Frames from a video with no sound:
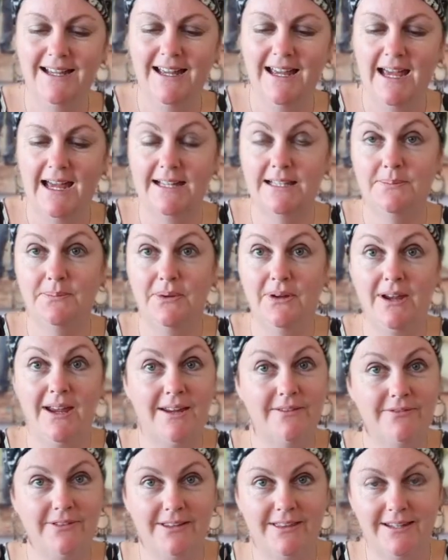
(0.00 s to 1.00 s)
As per
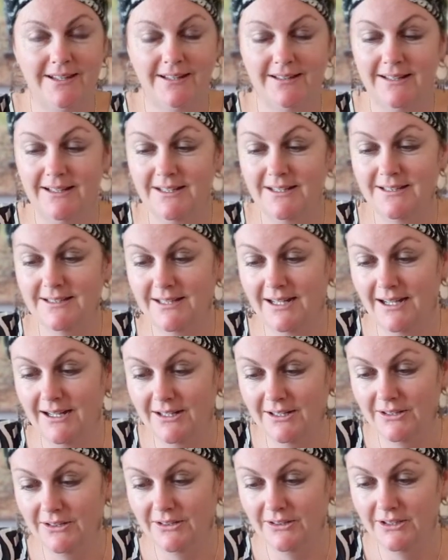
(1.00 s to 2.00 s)
everything that you
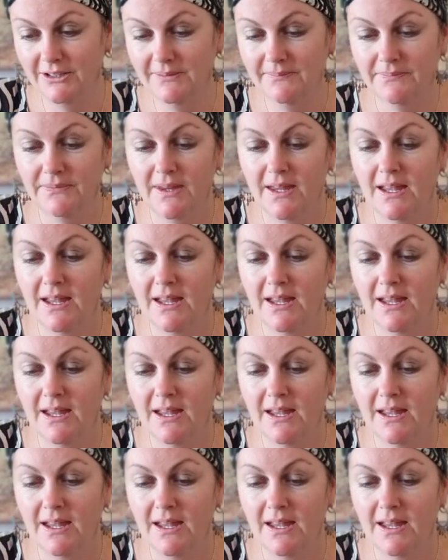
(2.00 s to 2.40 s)
start and do.